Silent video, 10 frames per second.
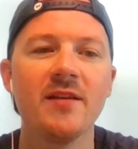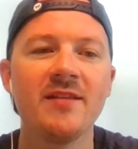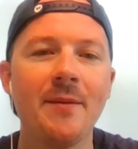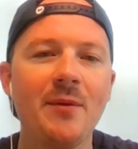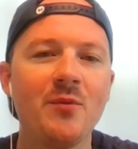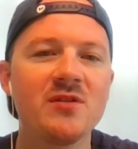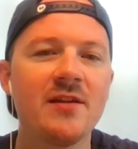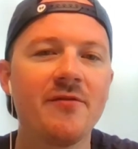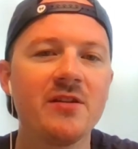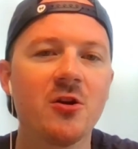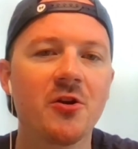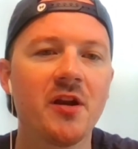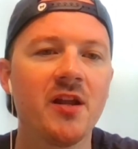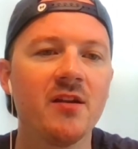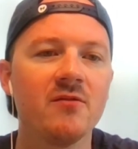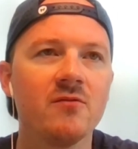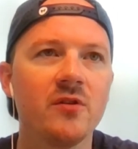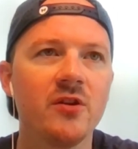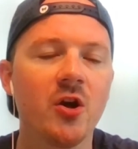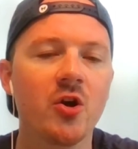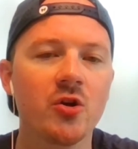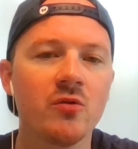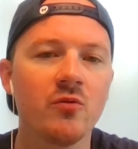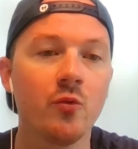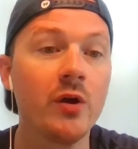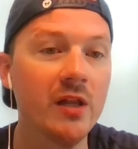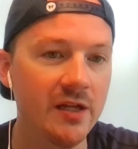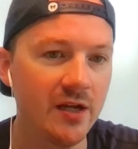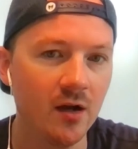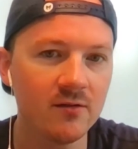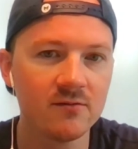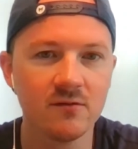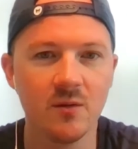But Snapchat was definitely targeting younger, really young.